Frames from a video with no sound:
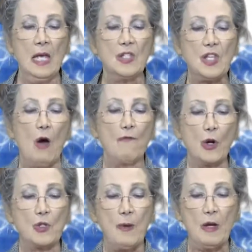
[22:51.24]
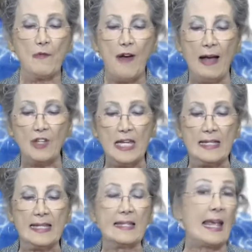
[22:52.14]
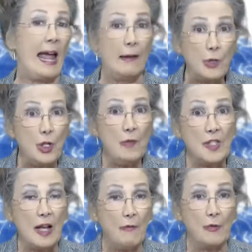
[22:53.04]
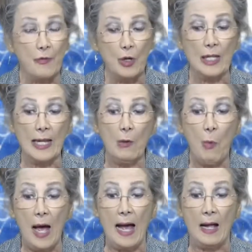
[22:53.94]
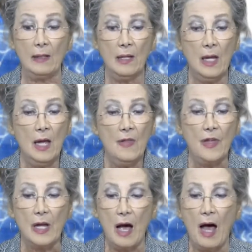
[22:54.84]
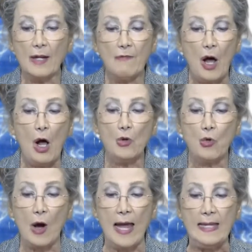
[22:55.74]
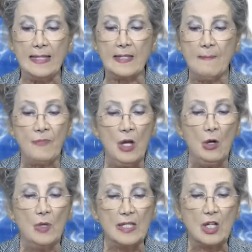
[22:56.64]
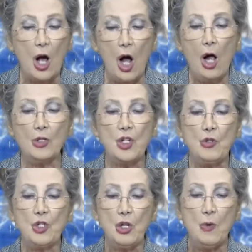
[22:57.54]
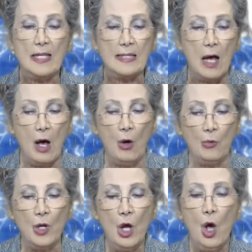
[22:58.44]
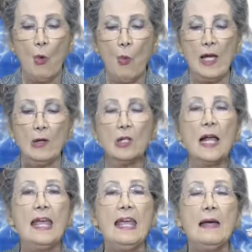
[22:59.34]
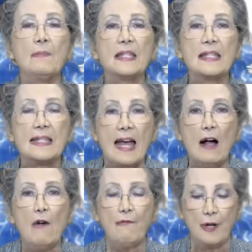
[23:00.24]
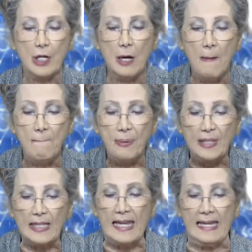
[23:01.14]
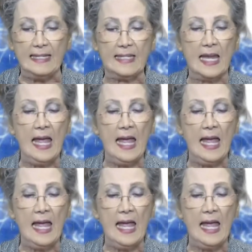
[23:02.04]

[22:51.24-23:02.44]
So 1 Peter 5:10 says, after you've suffered for a little while, the God of all grace, who has called you to His own, will Himself complete